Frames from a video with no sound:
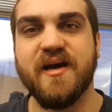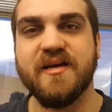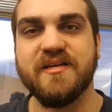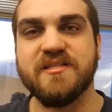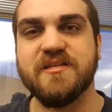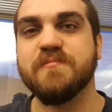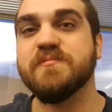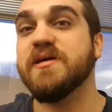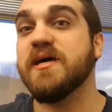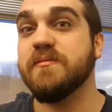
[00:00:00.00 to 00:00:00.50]

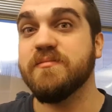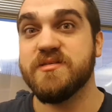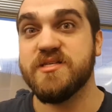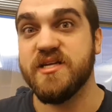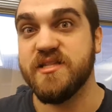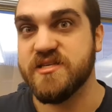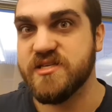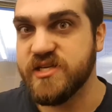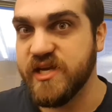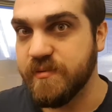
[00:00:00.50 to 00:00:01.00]
sometimes
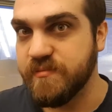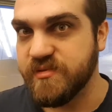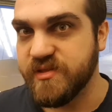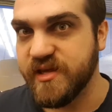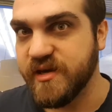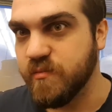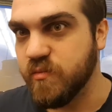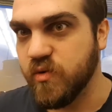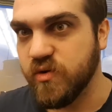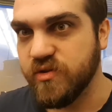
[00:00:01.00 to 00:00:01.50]
say the same
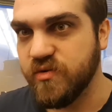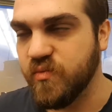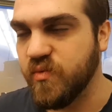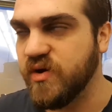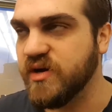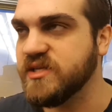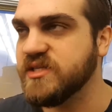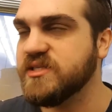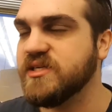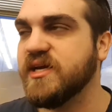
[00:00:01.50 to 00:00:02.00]
thing more than
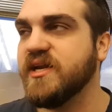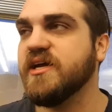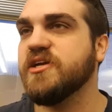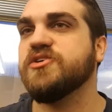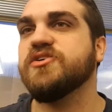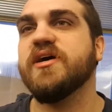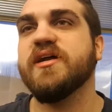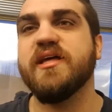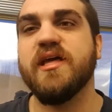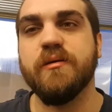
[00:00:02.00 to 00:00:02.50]
once, and I
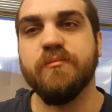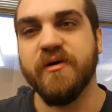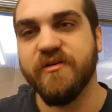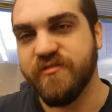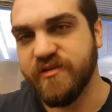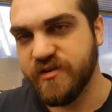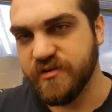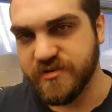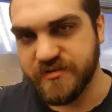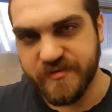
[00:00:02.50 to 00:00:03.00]
try to keep my
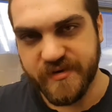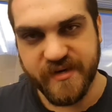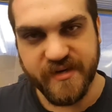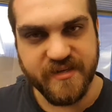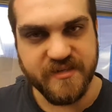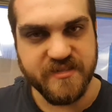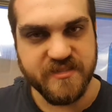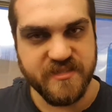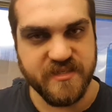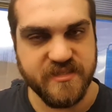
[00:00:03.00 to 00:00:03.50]
videos very
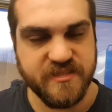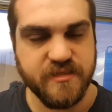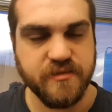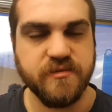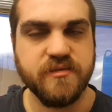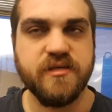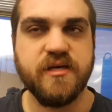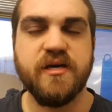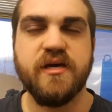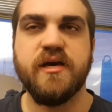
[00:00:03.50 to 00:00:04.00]

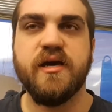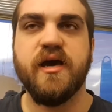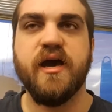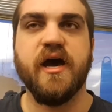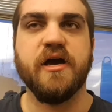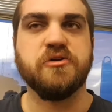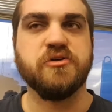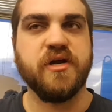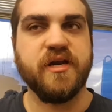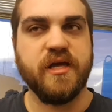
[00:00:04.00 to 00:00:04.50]
consistent.
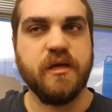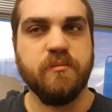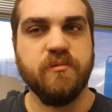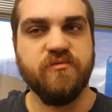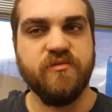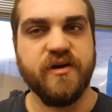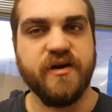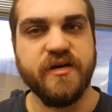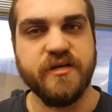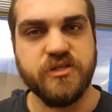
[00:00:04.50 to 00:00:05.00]
I try to keep a
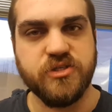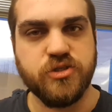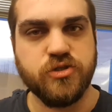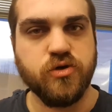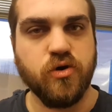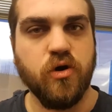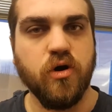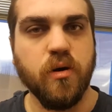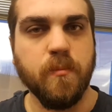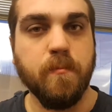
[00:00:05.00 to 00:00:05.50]
very
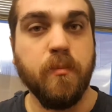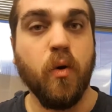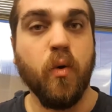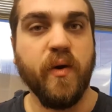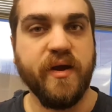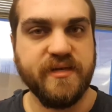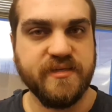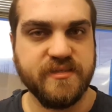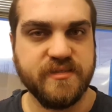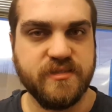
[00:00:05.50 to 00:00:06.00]
strong
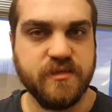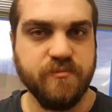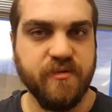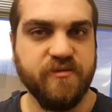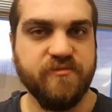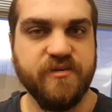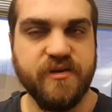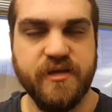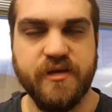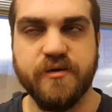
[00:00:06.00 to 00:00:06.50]
point to
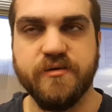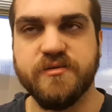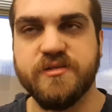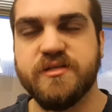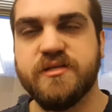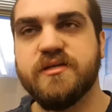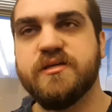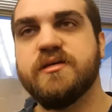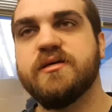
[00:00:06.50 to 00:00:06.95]
my videos.